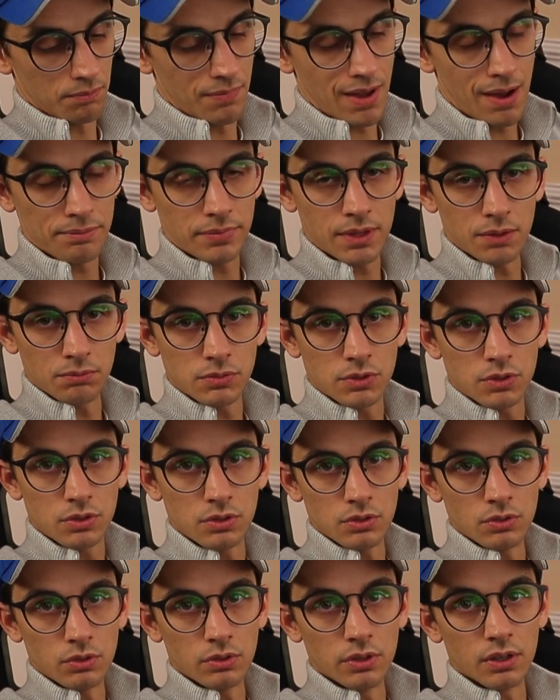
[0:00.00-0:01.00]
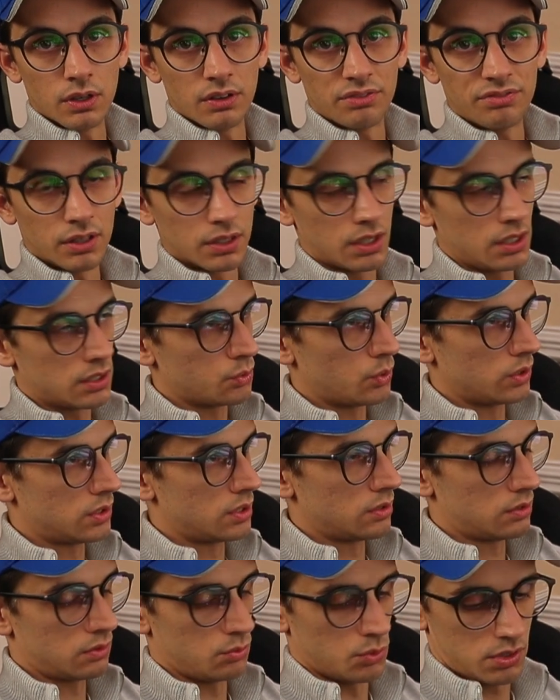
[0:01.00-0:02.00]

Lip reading: map them to the funky switches,